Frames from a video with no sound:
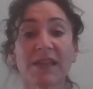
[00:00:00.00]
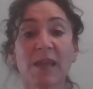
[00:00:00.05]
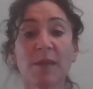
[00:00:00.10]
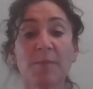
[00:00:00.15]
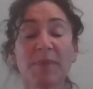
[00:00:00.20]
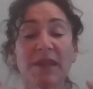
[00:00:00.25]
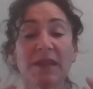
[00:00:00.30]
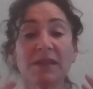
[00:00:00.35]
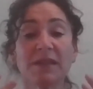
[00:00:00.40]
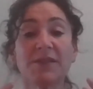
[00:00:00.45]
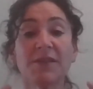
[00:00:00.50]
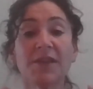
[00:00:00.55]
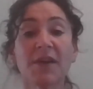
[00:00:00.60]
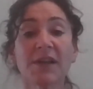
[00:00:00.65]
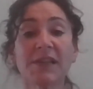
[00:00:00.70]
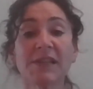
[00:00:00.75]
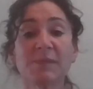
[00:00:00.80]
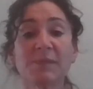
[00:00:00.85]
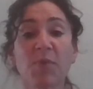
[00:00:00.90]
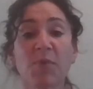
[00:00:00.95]
keeping a
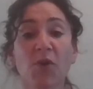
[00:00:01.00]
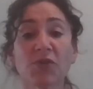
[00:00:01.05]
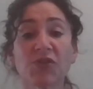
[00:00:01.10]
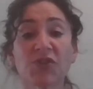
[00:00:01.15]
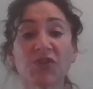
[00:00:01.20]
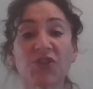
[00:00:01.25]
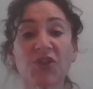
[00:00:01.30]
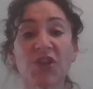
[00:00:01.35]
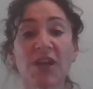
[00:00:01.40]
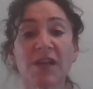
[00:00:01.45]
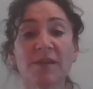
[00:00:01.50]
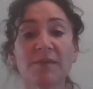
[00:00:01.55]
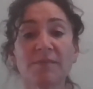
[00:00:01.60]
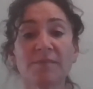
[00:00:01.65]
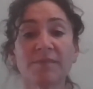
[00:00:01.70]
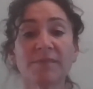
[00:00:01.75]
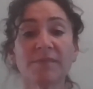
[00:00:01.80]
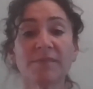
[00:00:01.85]
nice posture.